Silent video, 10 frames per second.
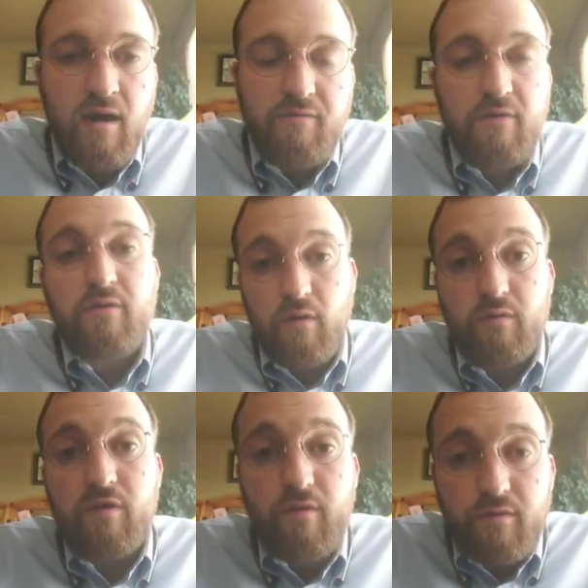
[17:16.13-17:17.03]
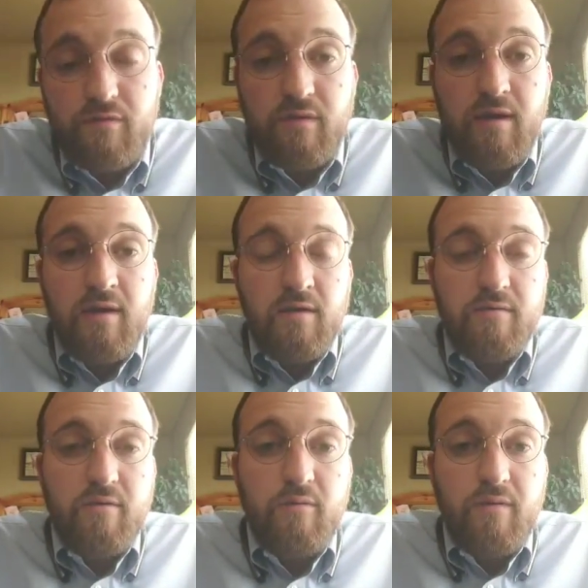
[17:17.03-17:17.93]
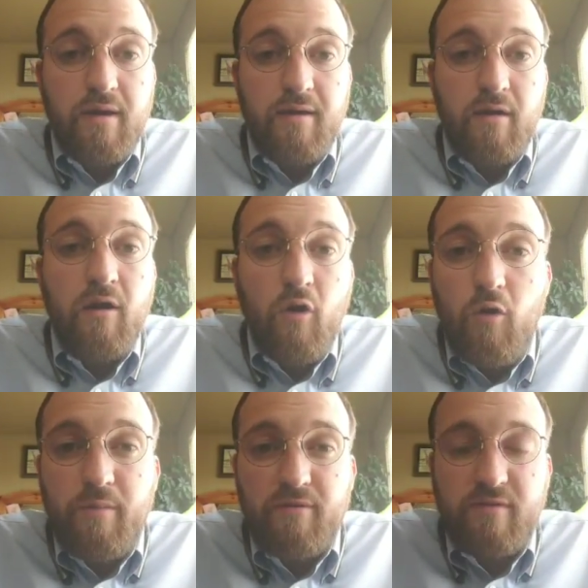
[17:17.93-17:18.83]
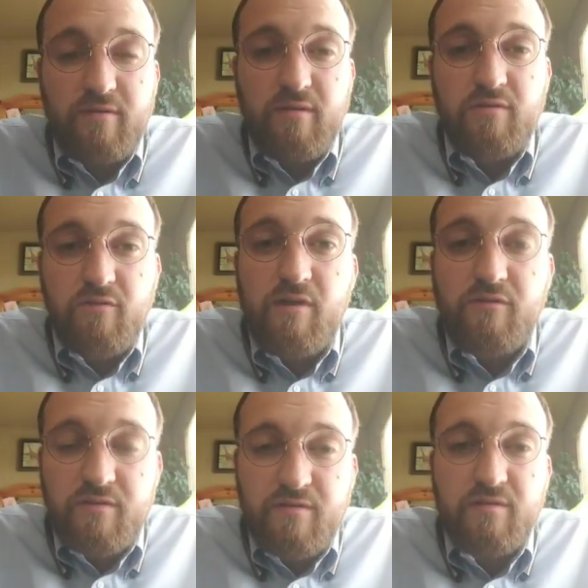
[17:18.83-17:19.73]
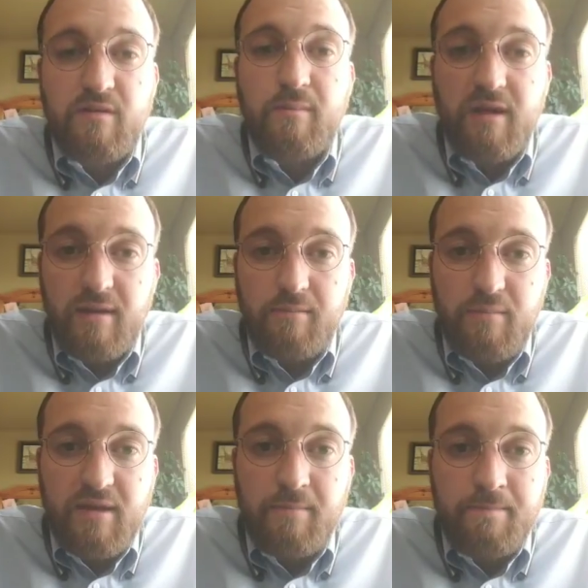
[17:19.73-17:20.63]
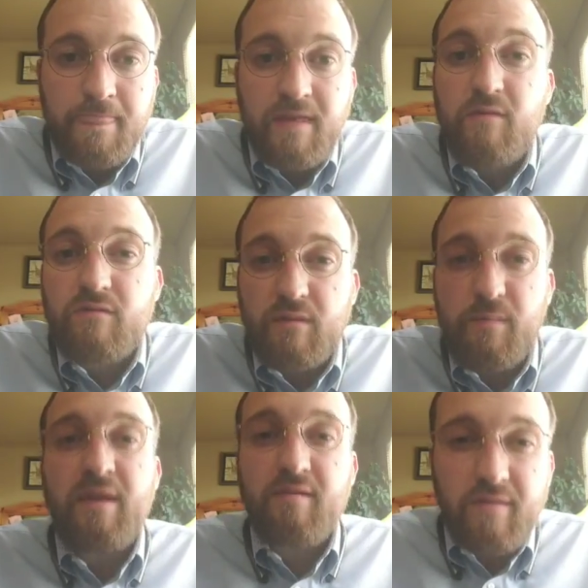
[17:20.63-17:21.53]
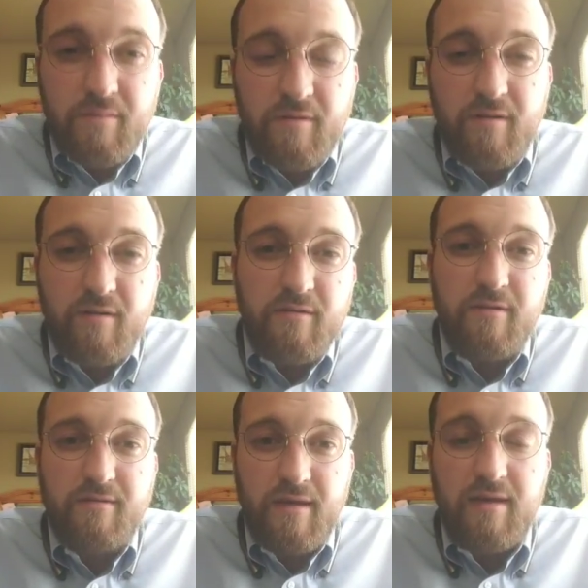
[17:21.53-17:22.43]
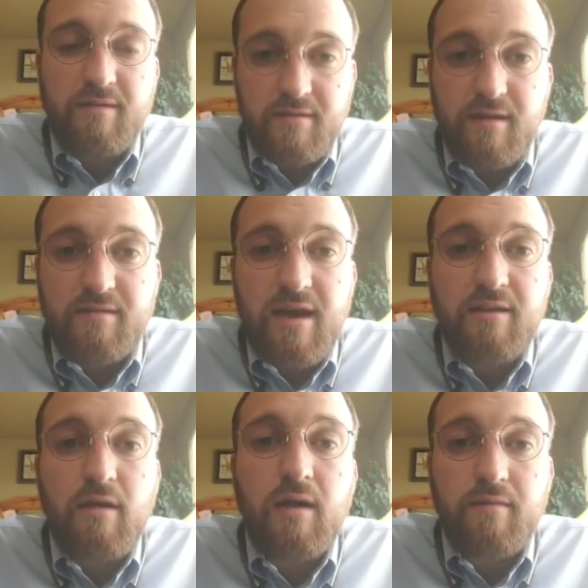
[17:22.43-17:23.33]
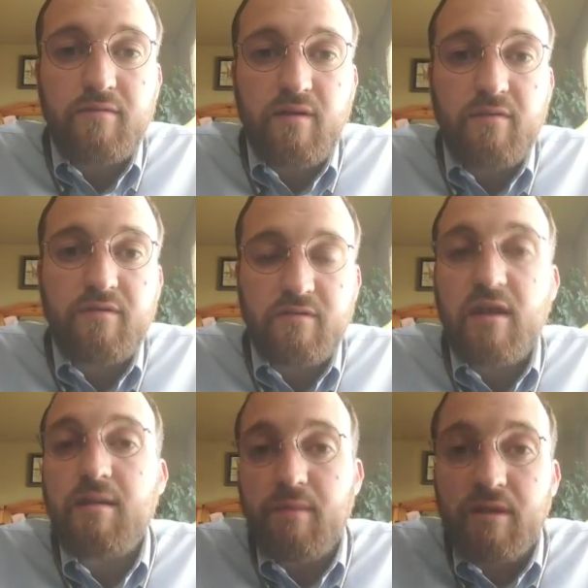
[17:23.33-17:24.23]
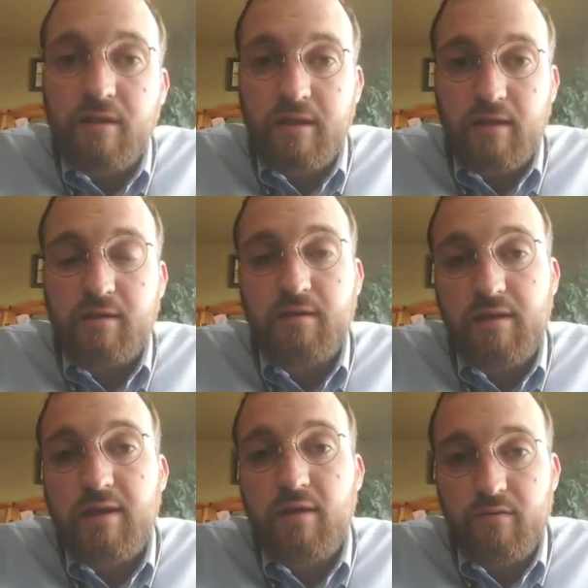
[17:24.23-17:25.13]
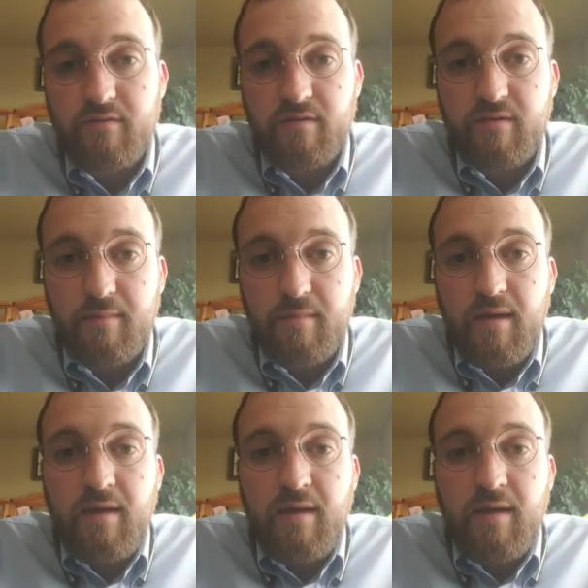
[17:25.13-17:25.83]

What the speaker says: for their own use. So our hope is that this treasury system can be used in many cryptocurrencies, as it does add a lot of self-sustainability into the ecosystem.